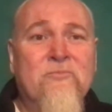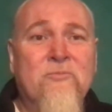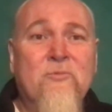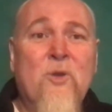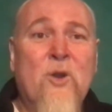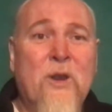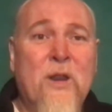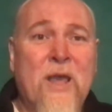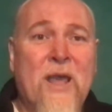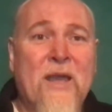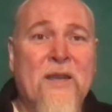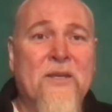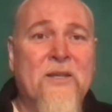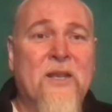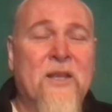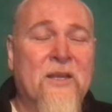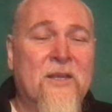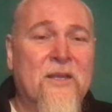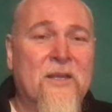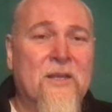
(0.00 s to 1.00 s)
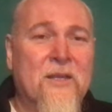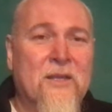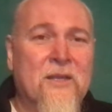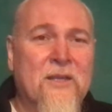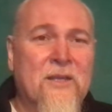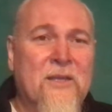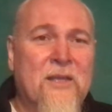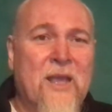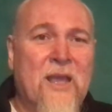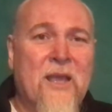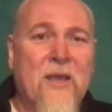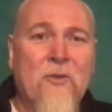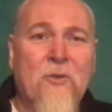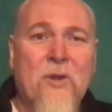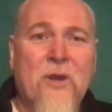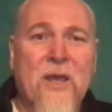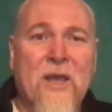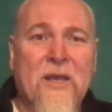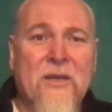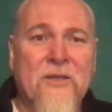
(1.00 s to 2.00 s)
Quite a hectic day,
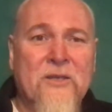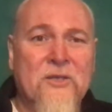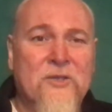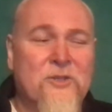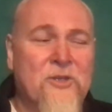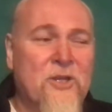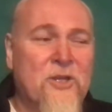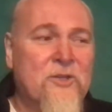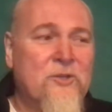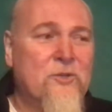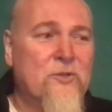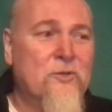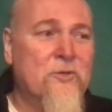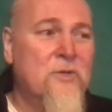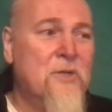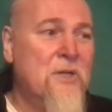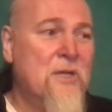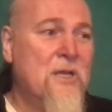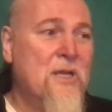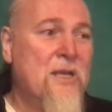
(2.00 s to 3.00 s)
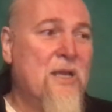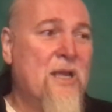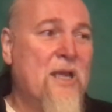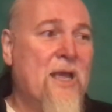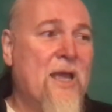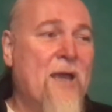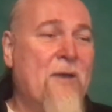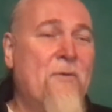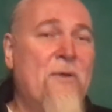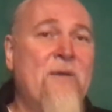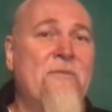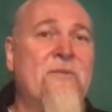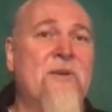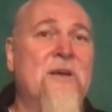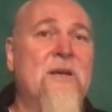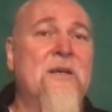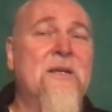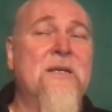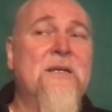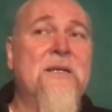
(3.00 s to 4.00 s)
quite a hectic schedule.
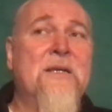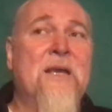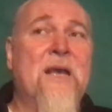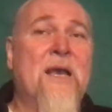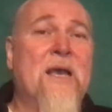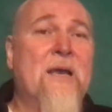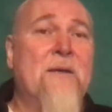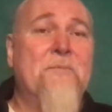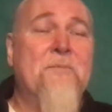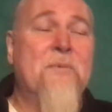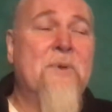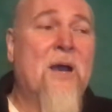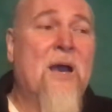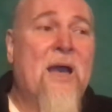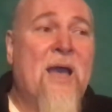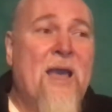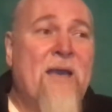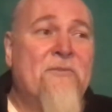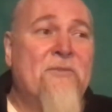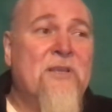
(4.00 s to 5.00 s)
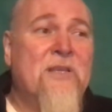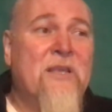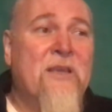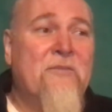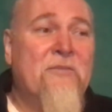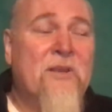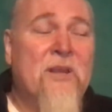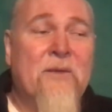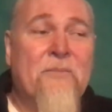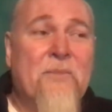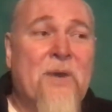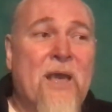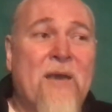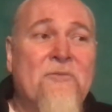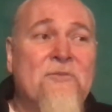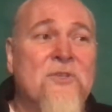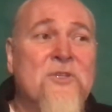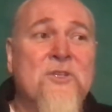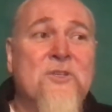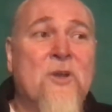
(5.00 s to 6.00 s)
However, I haven't given up. I
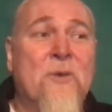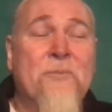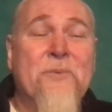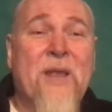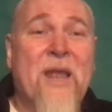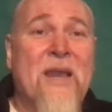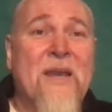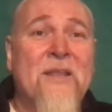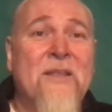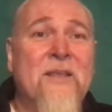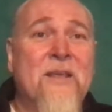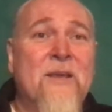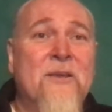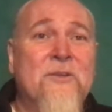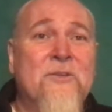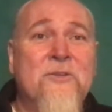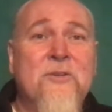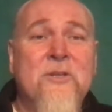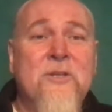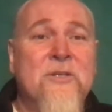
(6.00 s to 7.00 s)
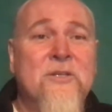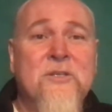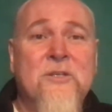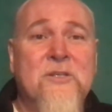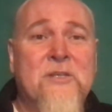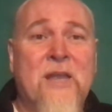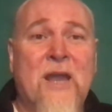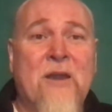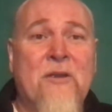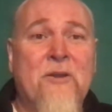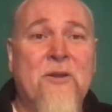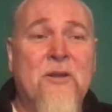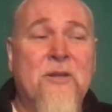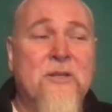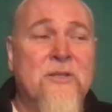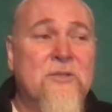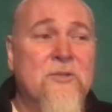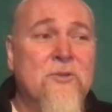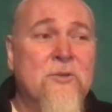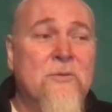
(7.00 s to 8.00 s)
haven't stopped anything I was doing. I just carried on
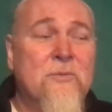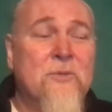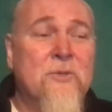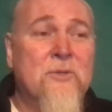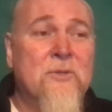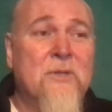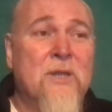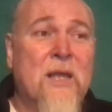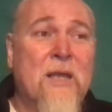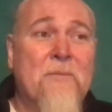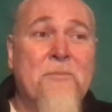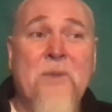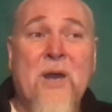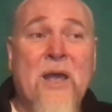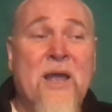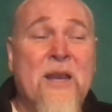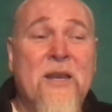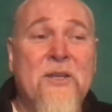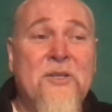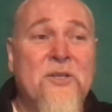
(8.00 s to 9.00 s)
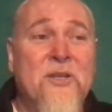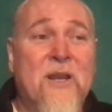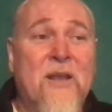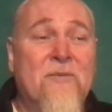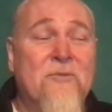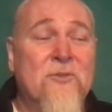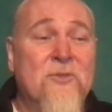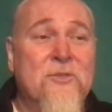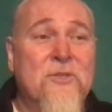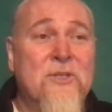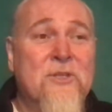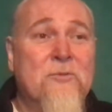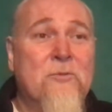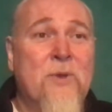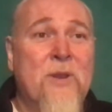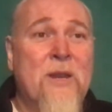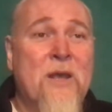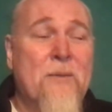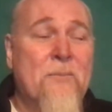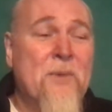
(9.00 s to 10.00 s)
as normal, and my energy levels just
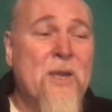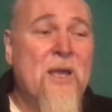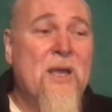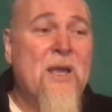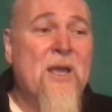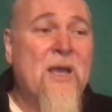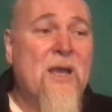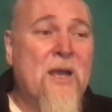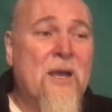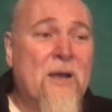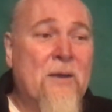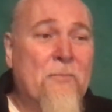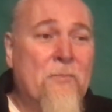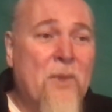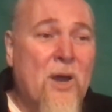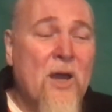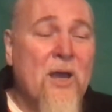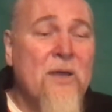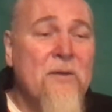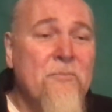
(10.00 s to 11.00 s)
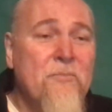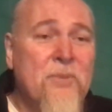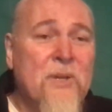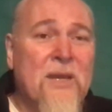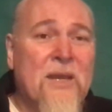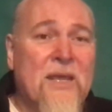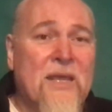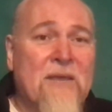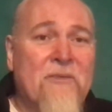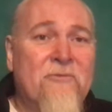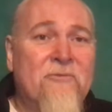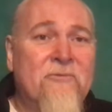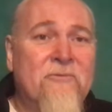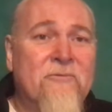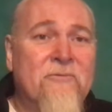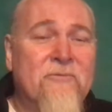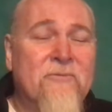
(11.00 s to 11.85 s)
went up. My belief,